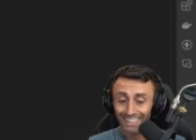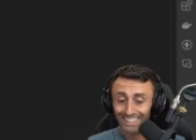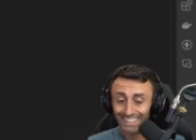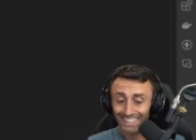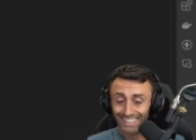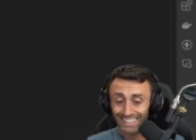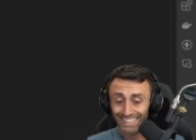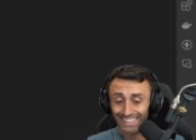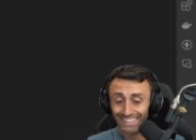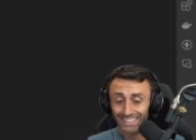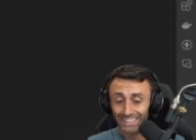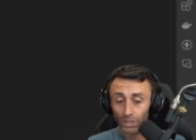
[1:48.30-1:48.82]

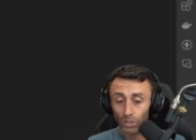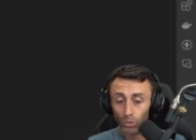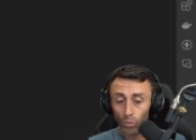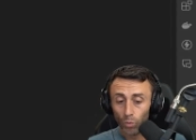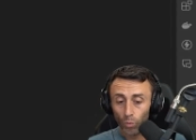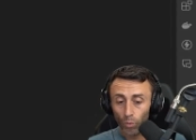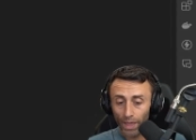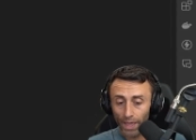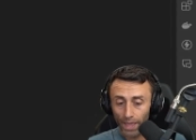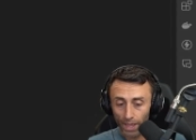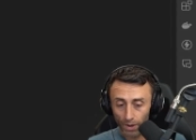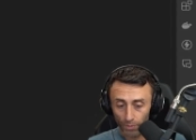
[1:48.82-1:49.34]
in the
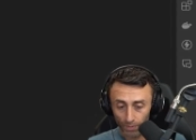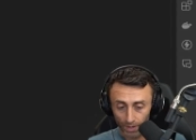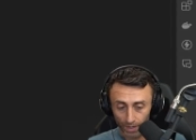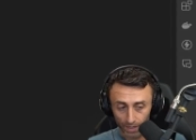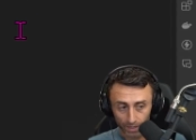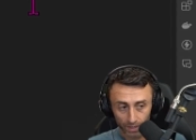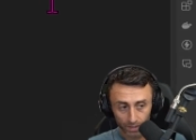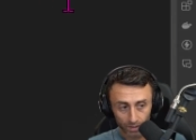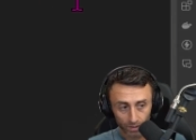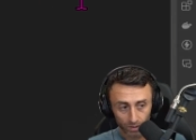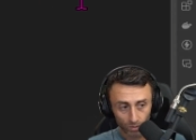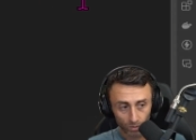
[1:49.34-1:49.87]
query
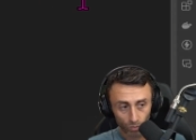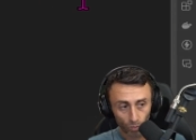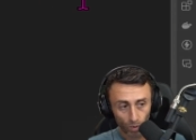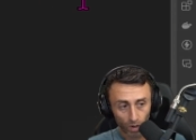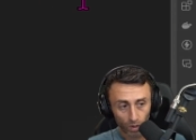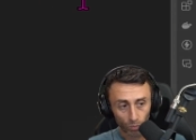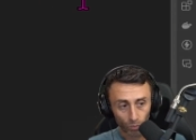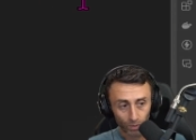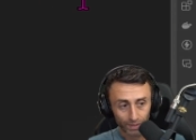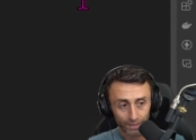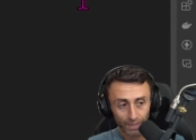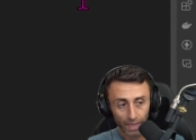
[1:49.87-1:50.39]

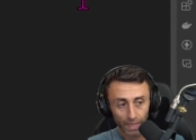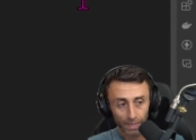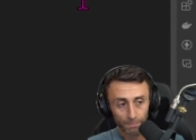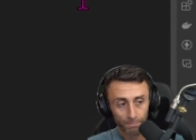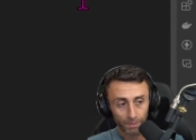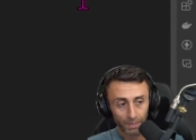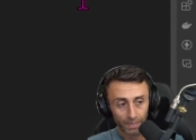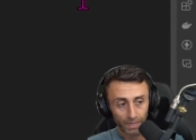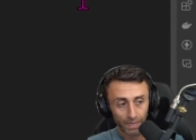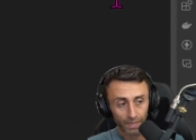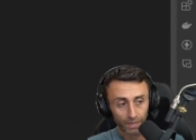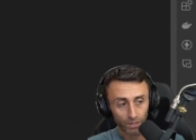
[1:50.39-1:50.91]
when we
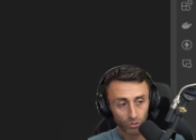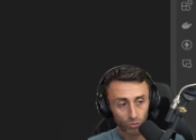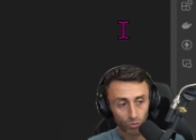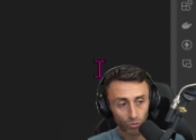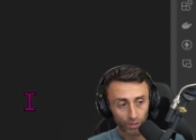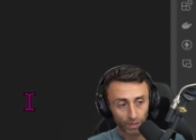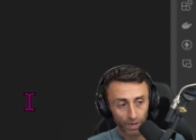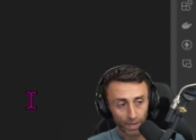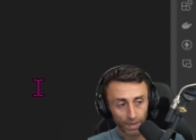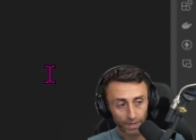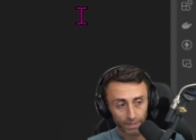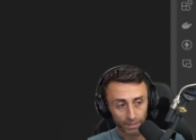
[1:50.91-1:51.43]
type cargo
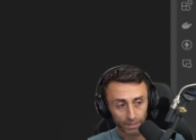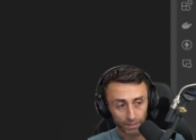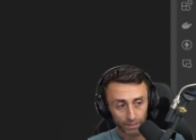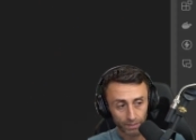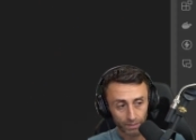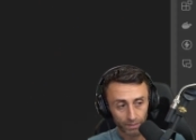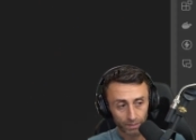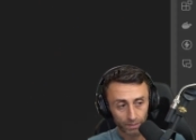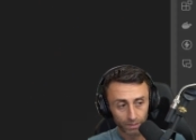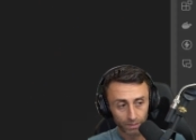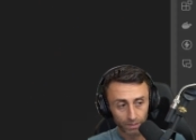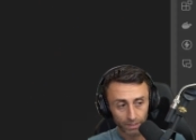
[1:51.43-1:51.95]
run
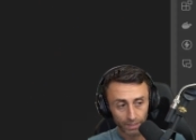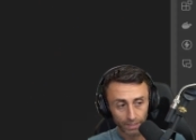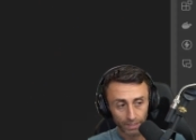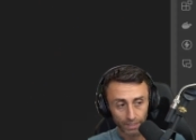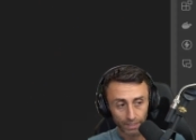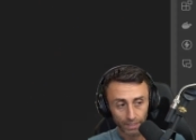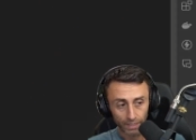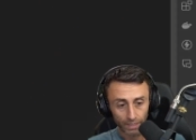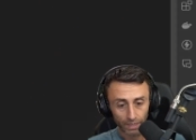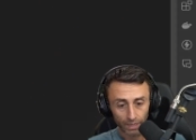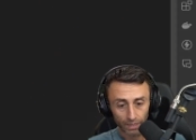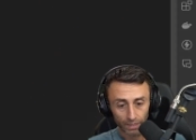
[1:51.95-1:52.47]

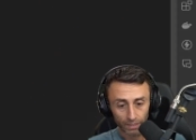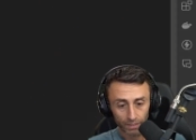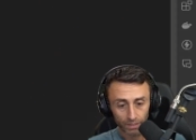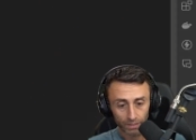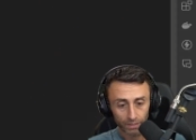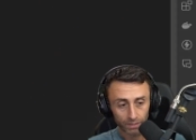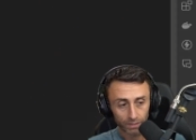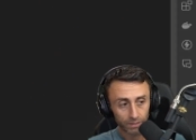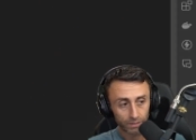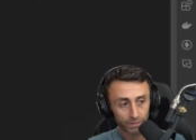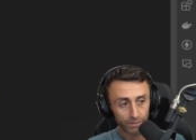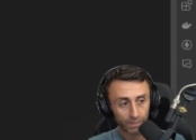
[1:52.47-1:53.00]
here
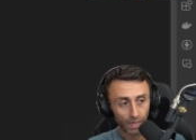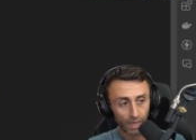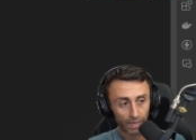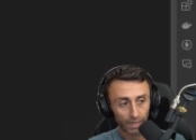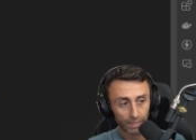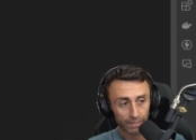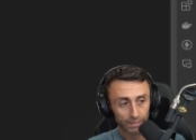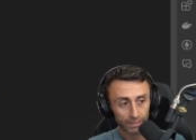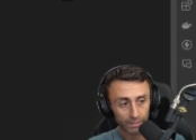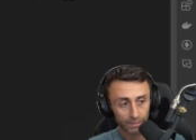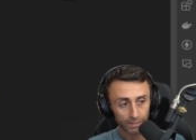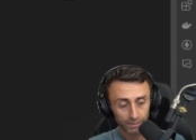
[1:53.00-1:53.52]

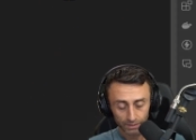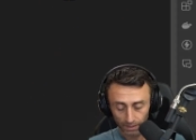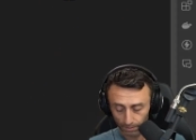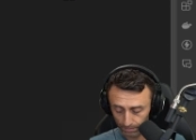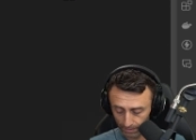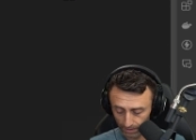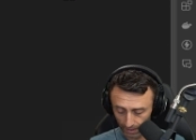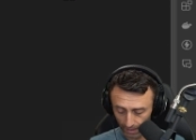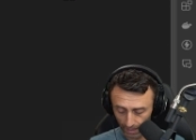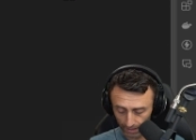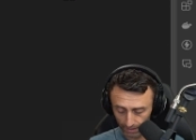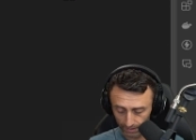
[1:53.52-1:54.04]
duct,
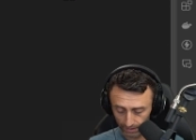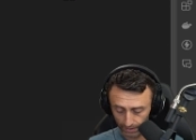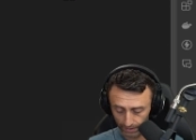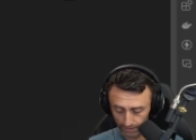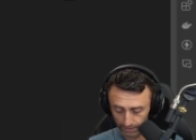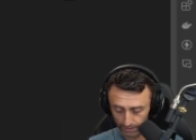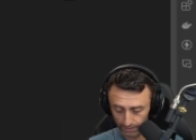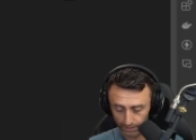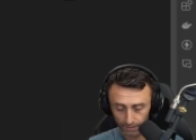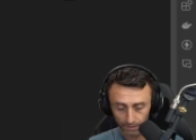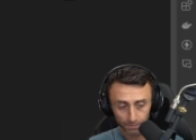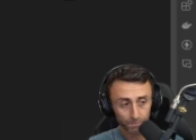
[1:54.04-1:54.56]
something like
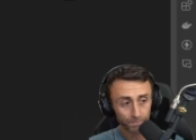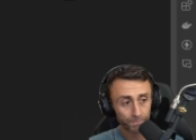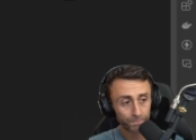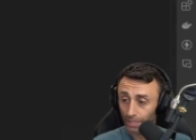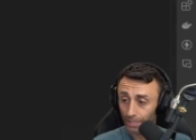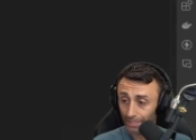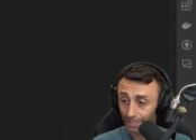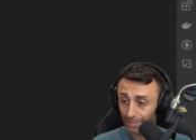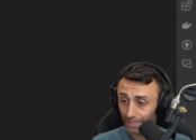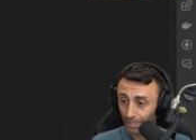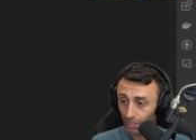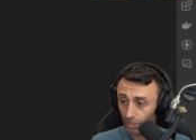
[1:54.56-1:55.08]
this.
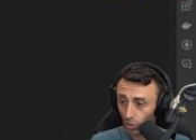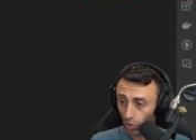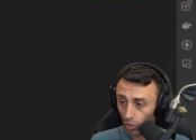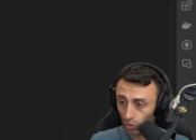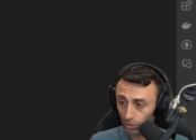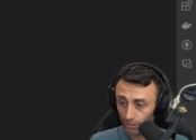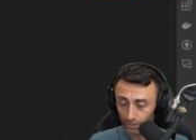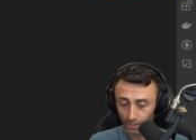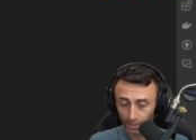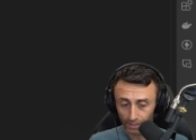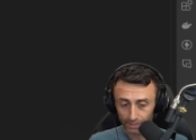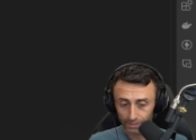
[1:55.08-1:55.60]
In the
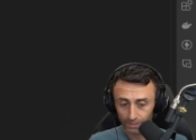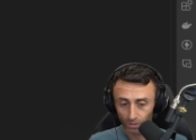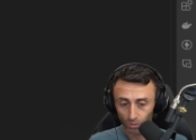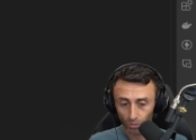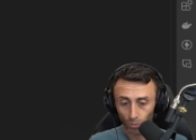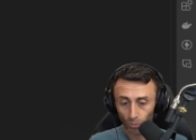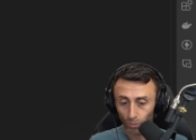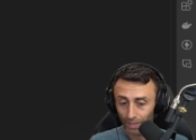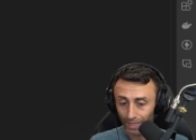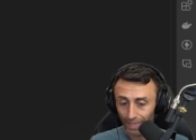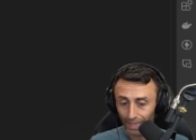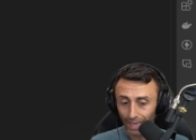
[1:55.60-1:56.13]
context,
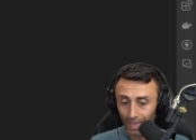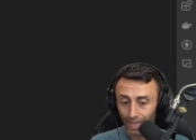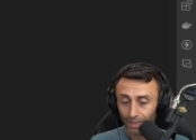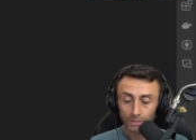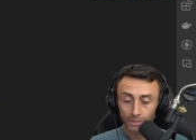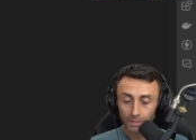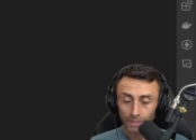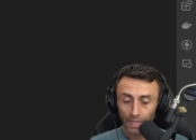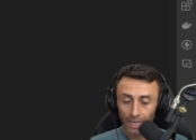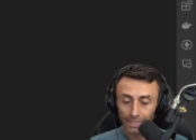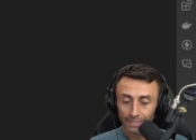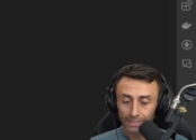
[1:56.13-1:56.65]
we
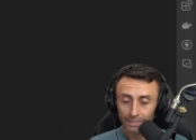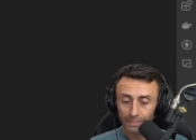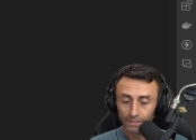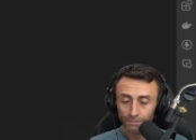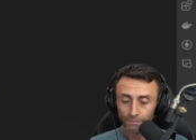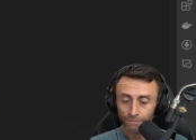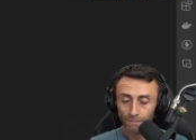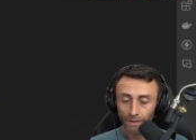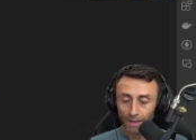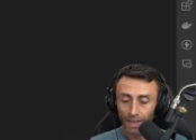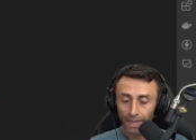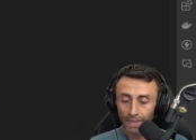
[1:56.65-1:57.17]
have text
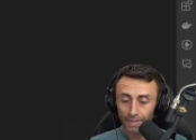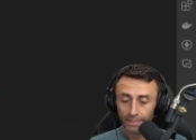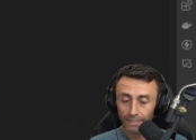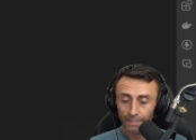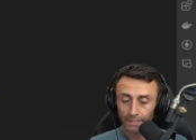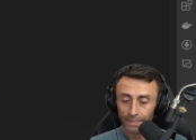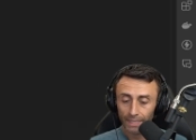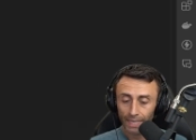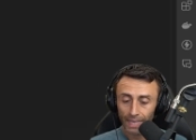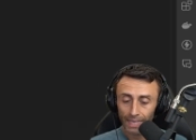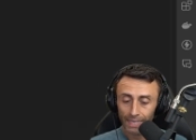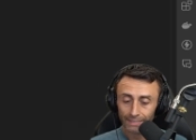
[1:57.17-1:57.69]
file that
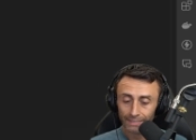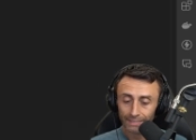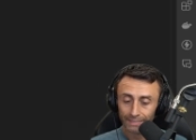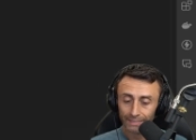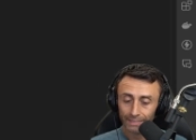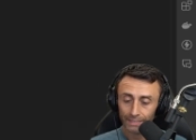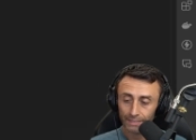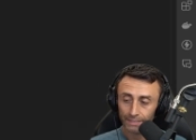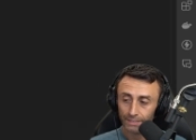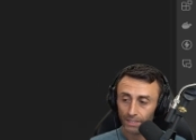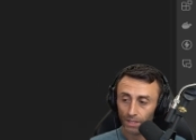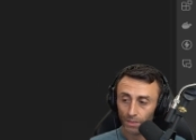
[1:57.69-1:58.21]
has
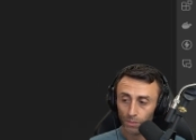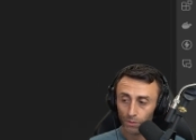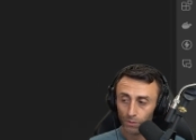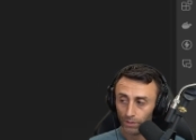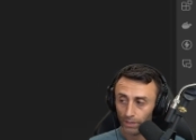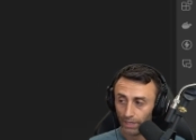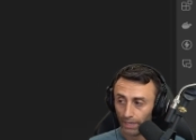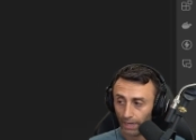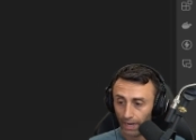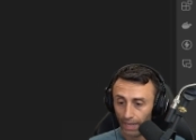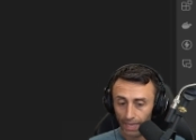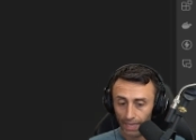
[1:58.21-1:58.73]
these
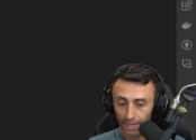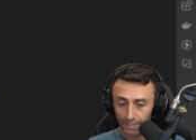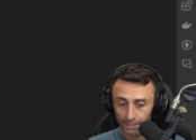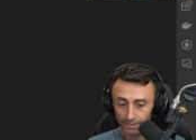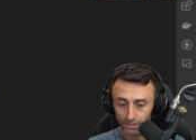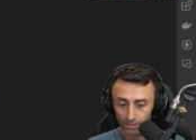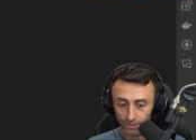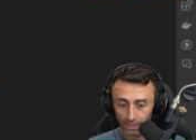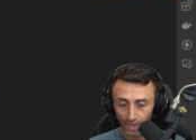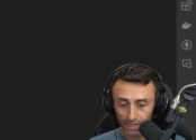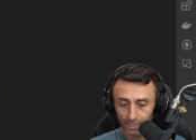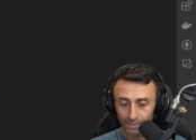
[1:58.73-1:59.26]
three lines.
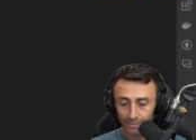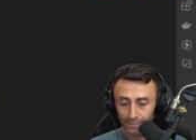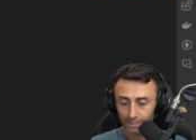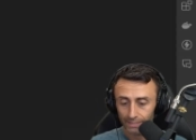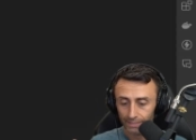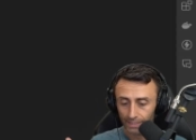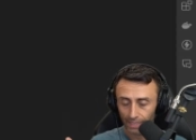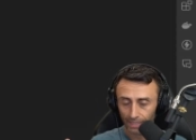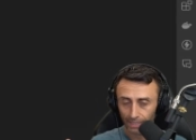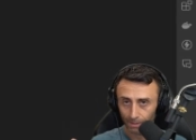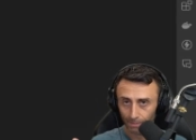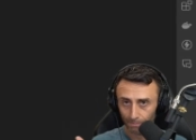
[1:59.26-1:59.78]
Okay, this is
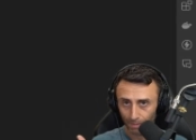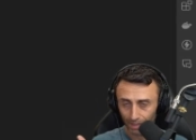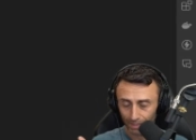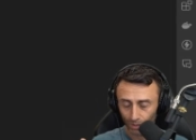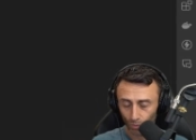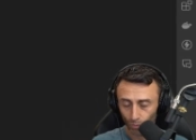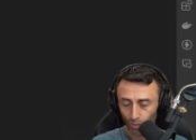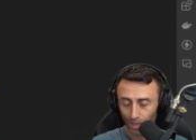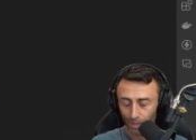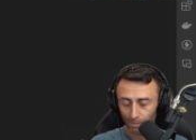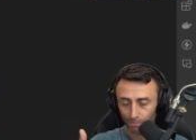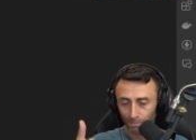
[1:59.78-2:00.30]
taken, by the
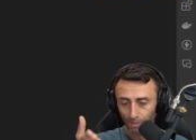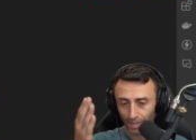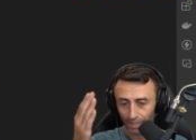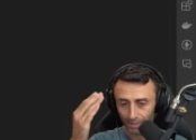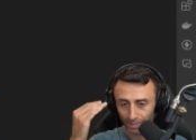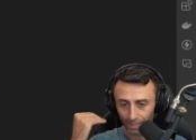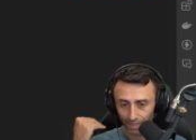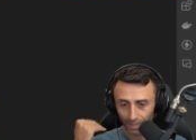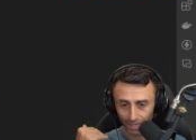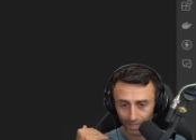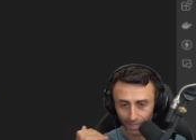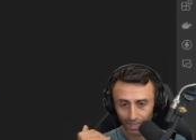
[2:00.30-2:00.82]
way, by
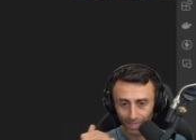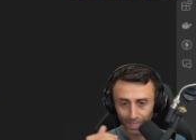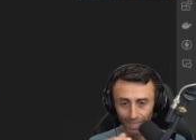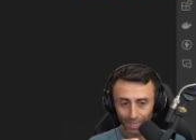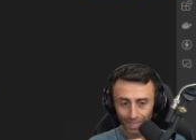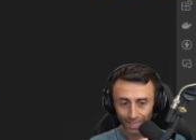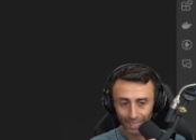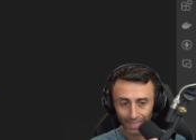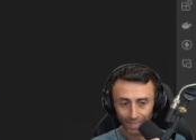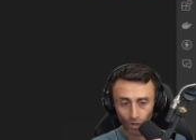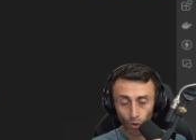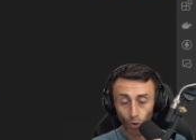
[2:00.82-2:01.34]
the
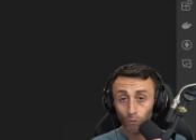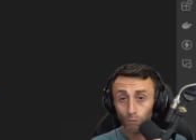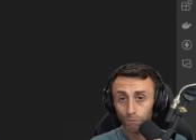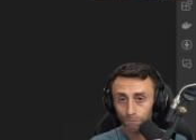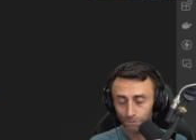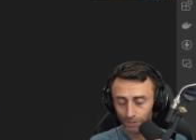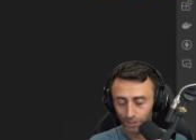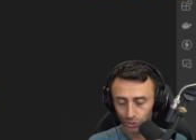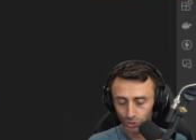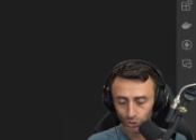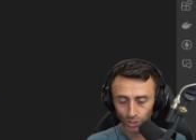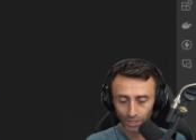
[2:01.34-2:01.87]
uh,
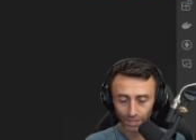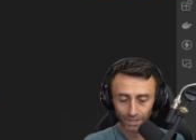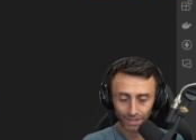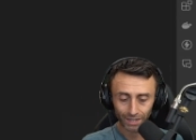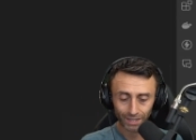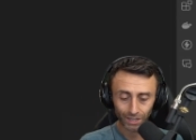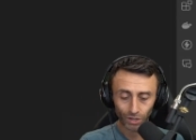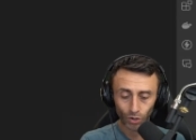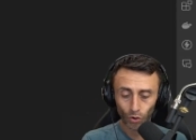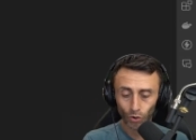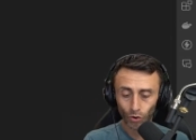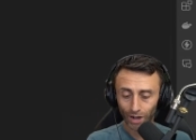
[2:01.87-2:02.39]

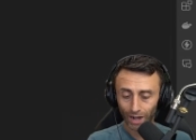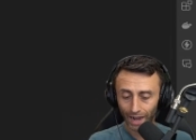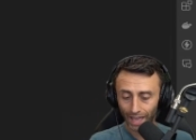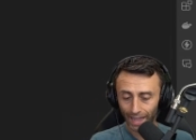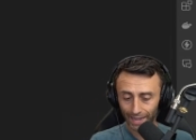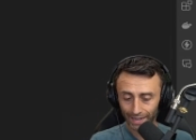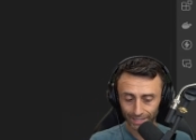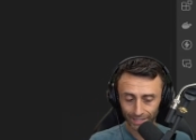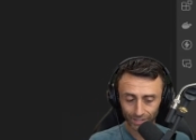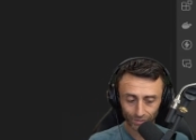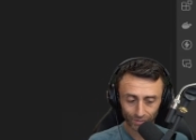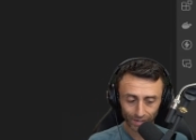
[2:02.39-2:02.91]
official
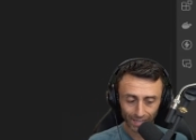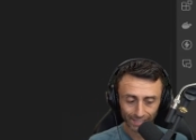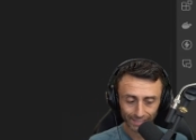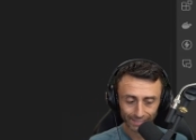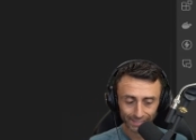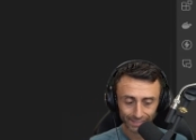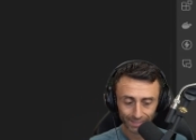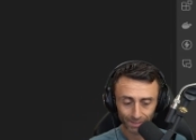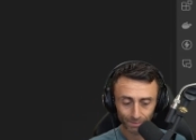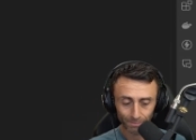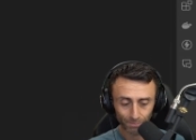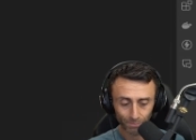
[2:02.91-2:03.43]
online
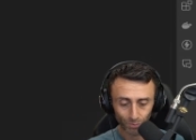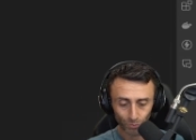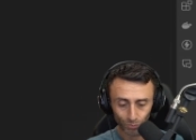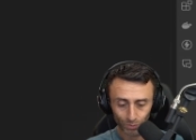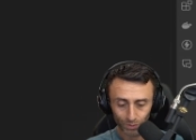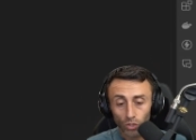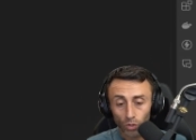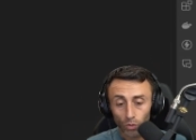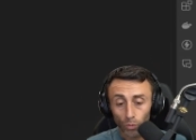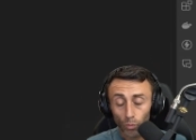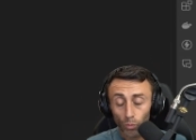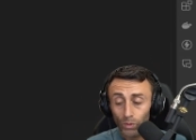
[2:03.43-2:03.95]
Rust book. We